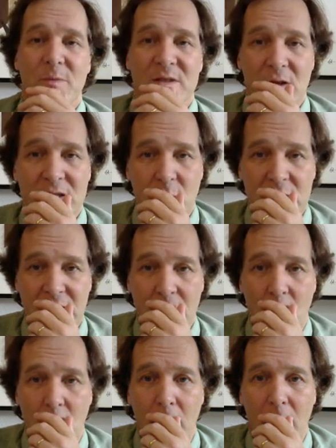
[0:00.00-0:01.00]
So this was
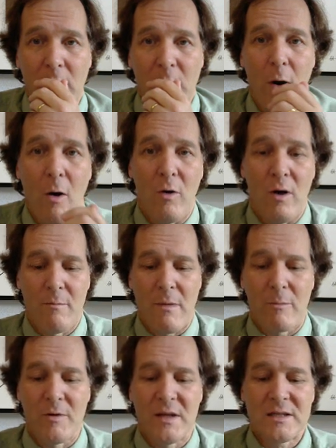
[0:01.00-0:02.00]
a query we wrote.
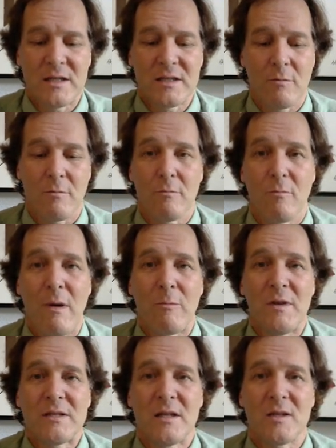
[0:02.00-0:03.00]
And remember, this
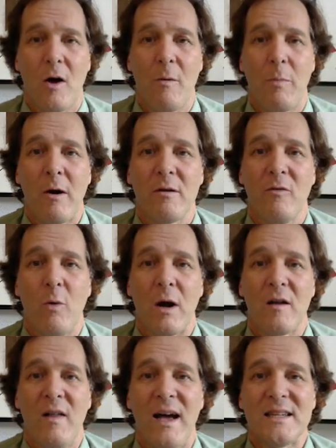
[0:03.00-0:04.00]
is all part of
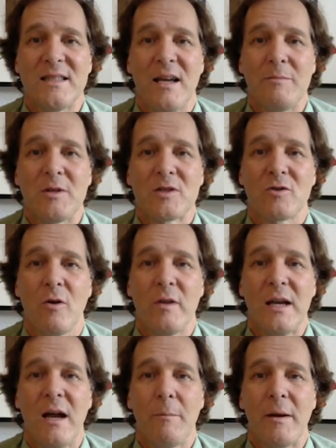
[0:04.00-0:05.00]
what class? I'm just
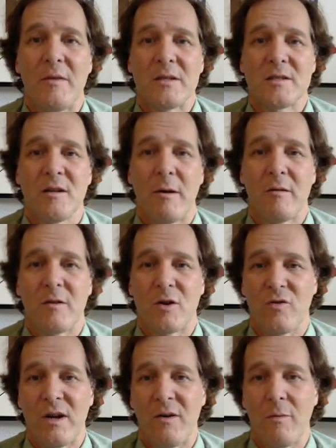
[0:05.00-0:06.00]
scrolling up here. This is all part of the
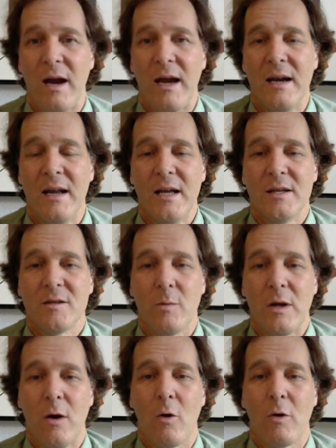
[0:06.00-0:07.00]
grid, right? So
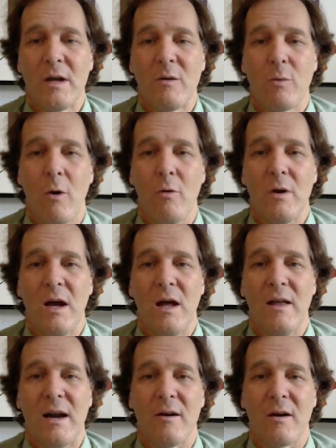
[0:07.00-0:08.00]
we already wrote a
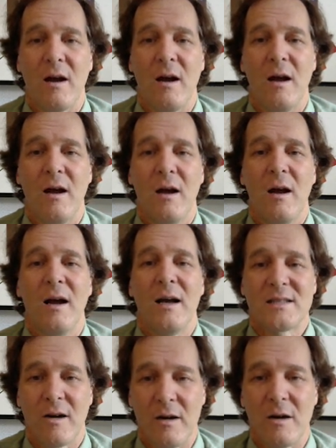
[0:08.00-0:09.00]
letter,
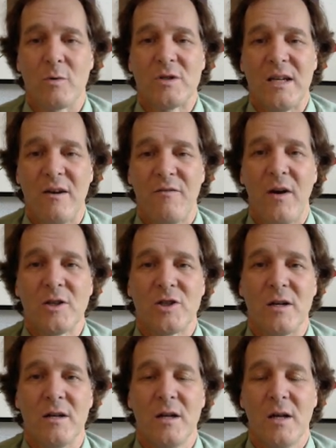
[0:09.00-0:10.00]
a
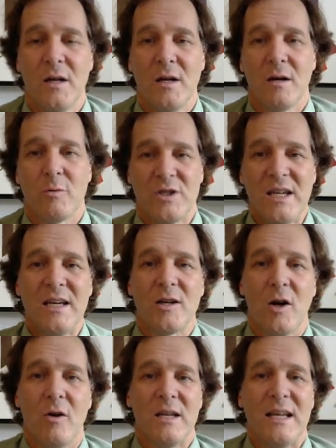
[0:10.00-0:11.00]
function, a routine
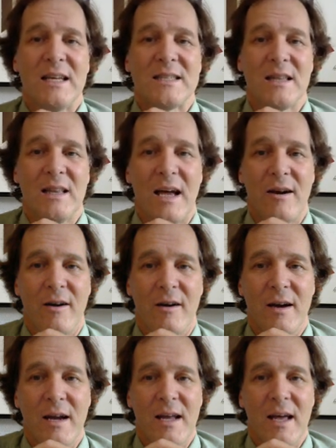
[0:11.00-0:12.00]
called
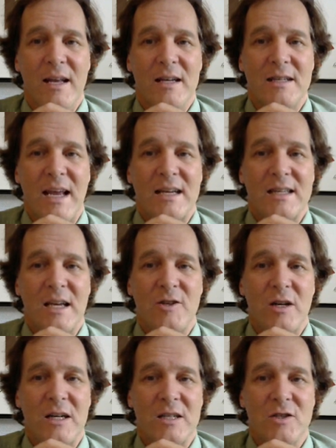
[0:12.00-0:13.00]
isLetter, and it
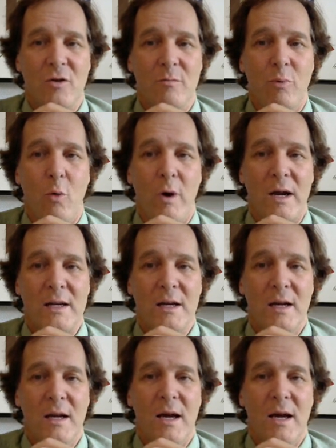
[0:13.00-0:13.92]
took in a certain point.